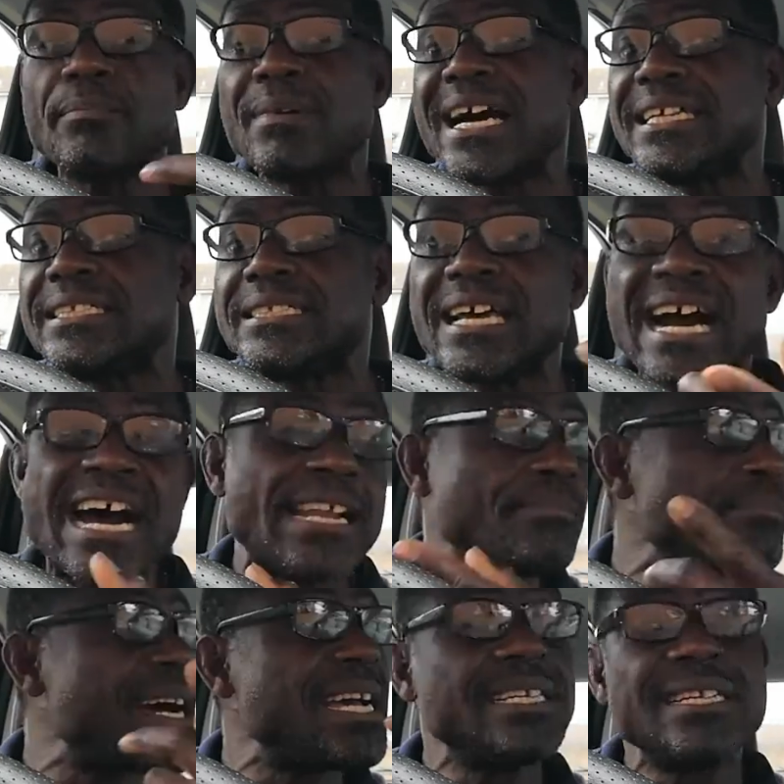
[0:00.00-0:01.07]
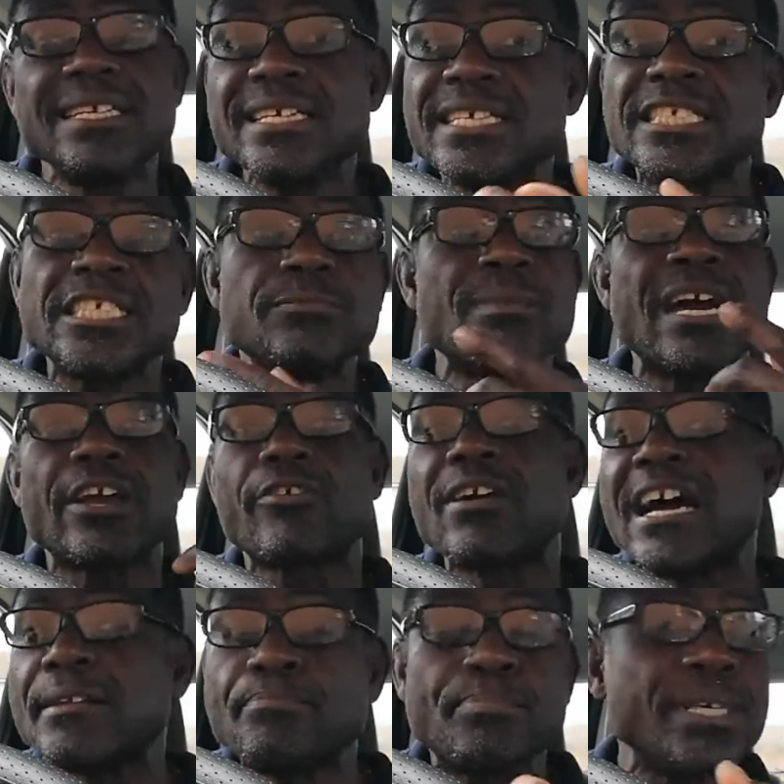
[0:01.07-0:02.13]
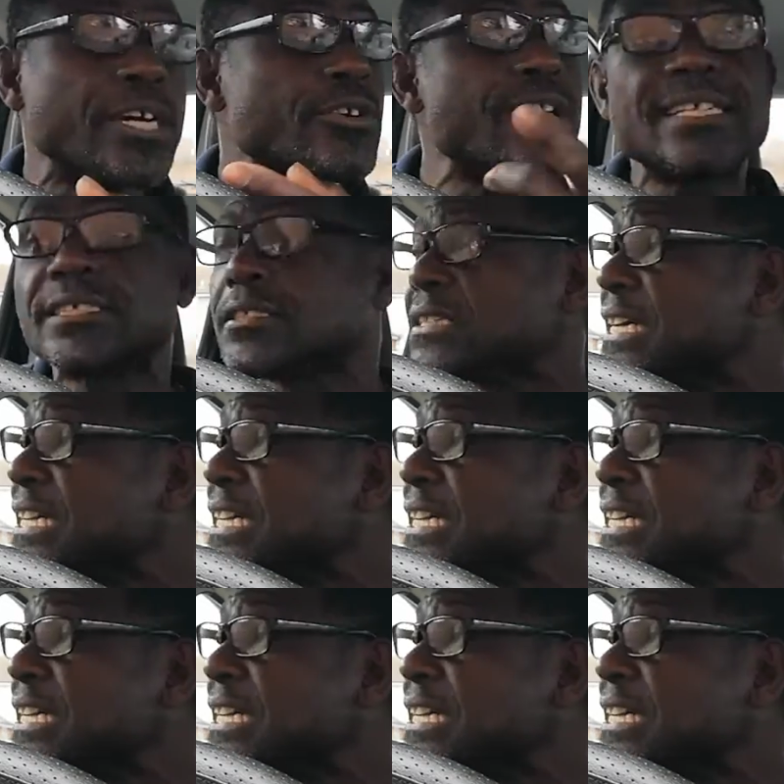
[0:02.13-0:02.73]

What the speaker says: my dad, my nieces, my grandparents,